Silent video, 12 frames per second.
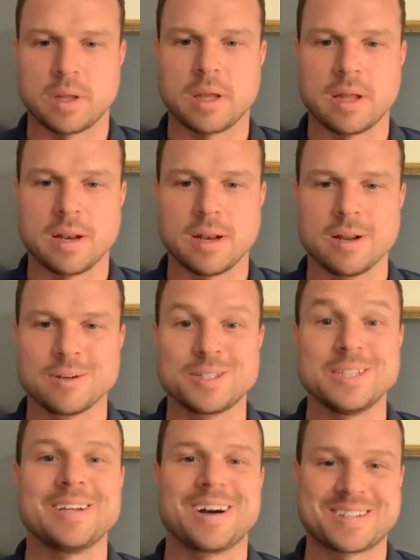and she
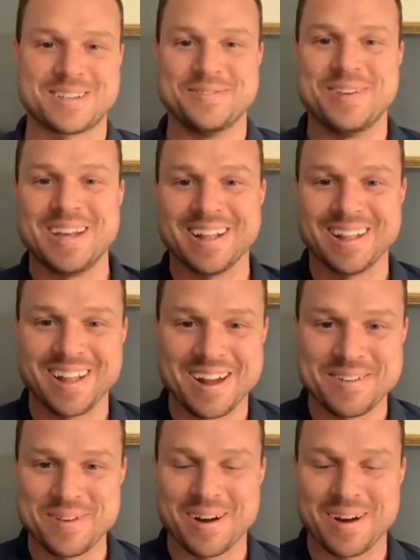talks to me a lot about